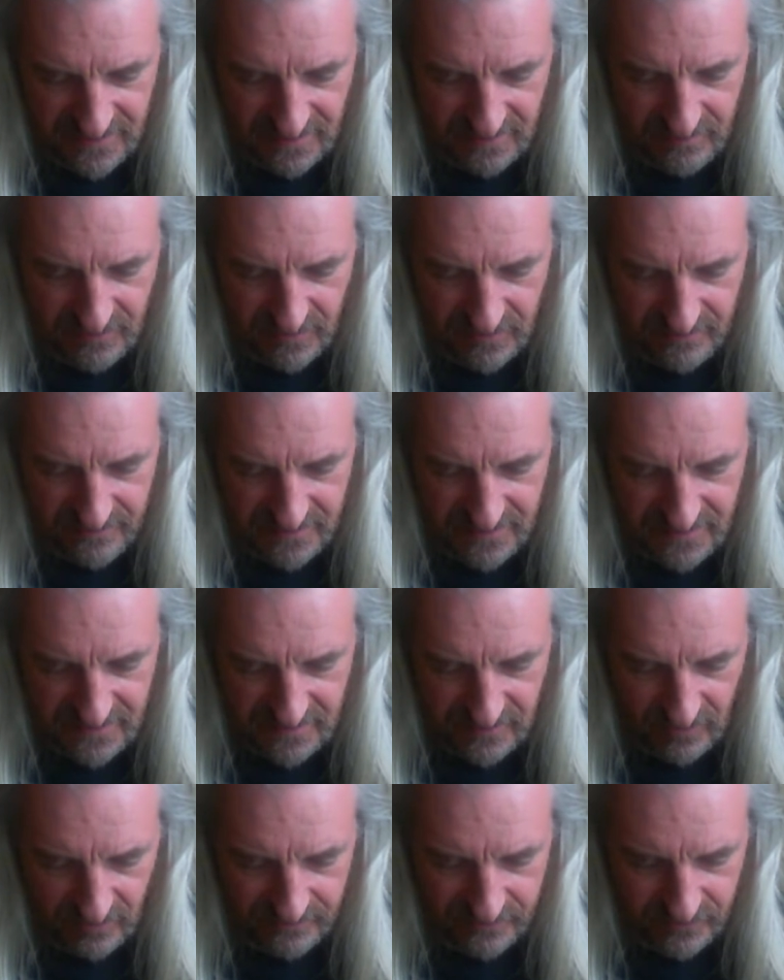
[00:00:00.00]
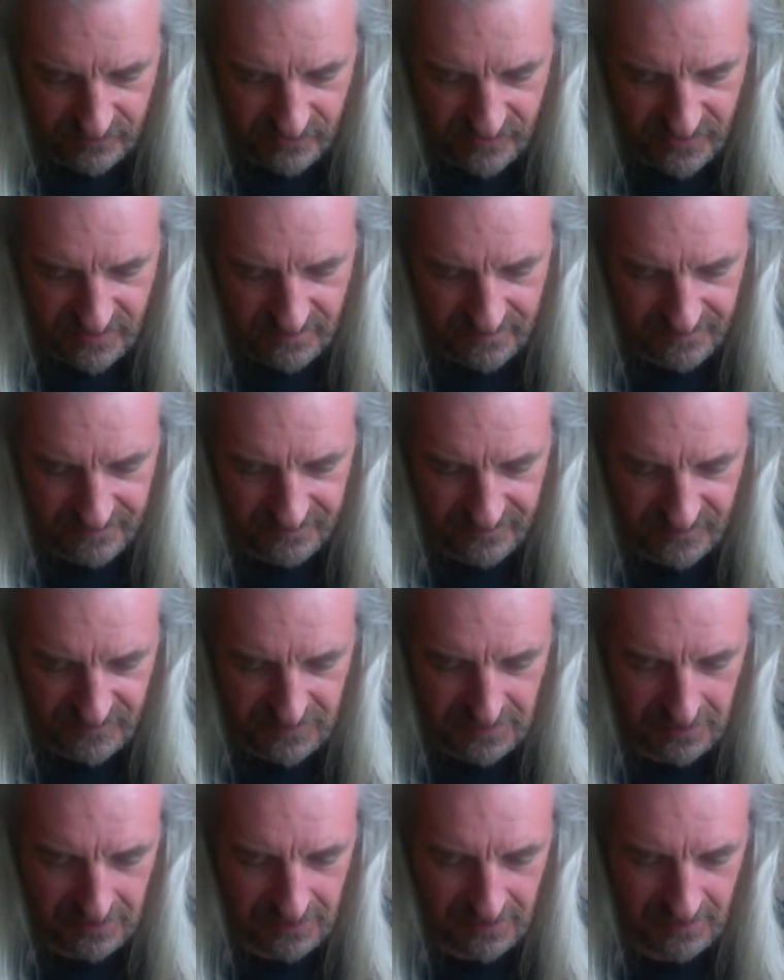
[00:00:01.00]
in movies and novels.
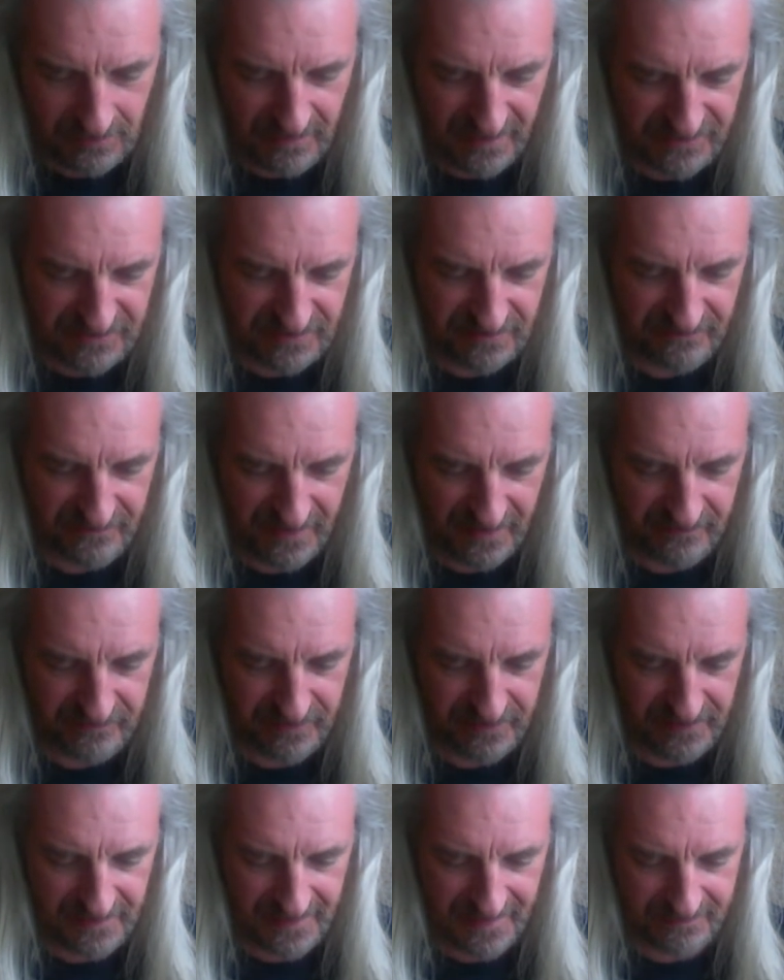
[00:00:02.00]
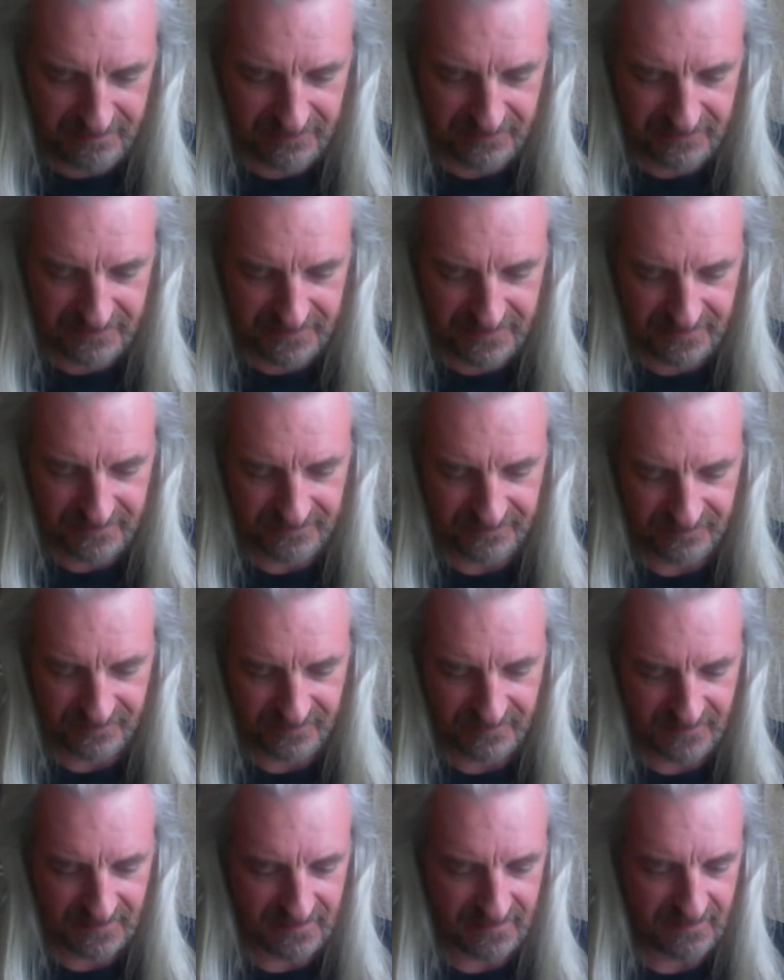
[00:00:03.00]
Imagine if that really happened.
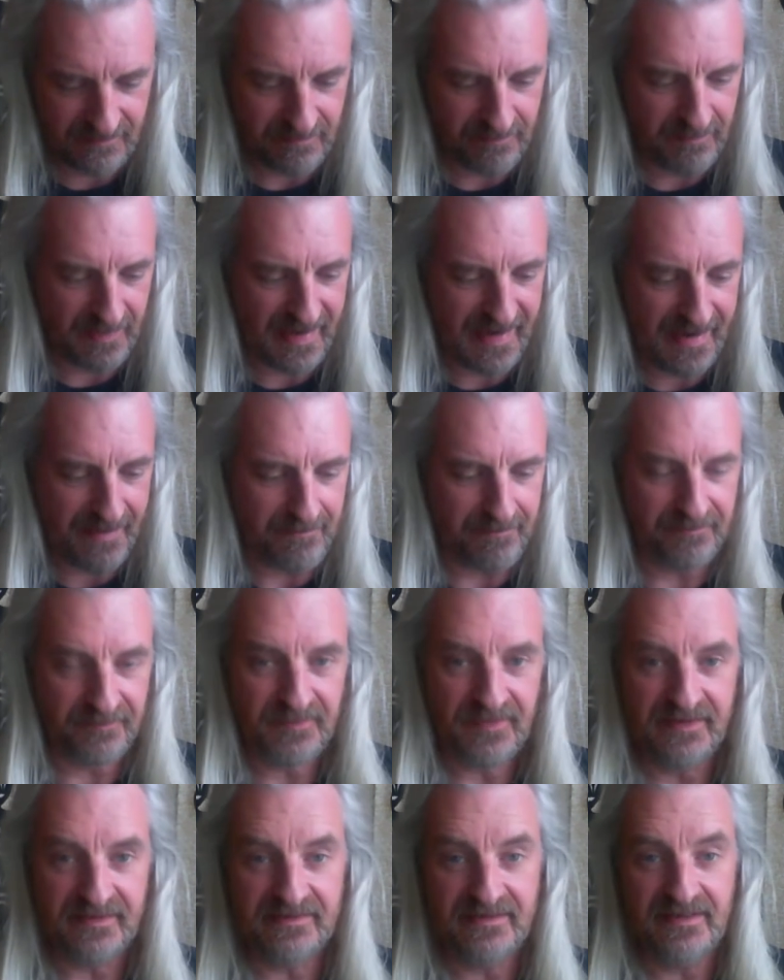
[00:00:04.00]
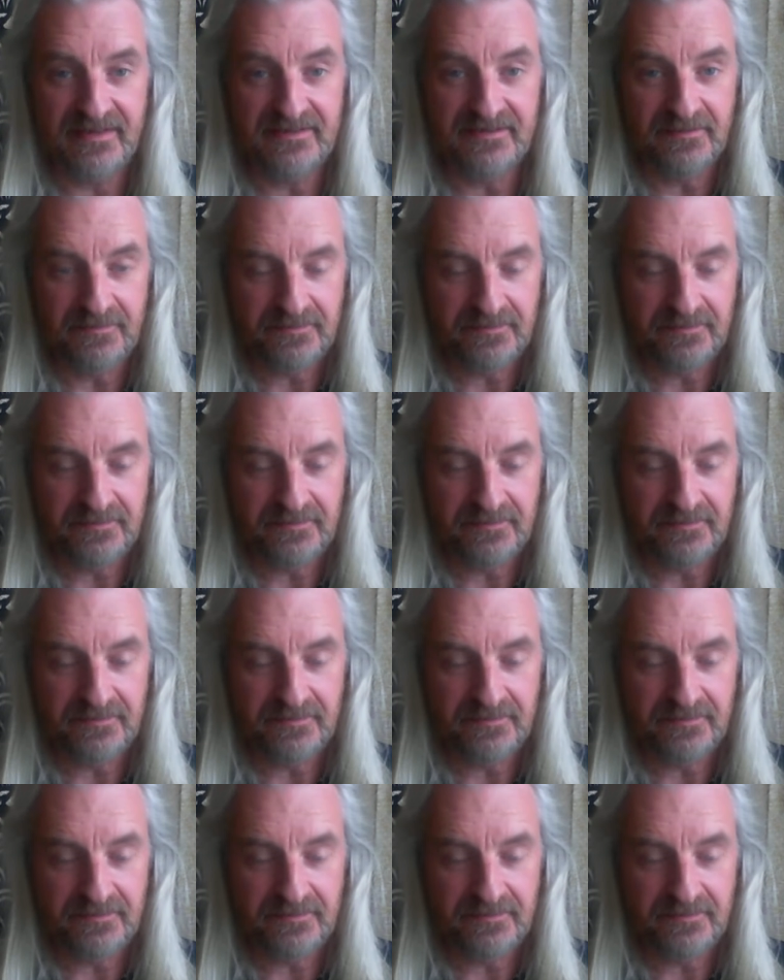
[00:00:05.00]
And then bam, it did.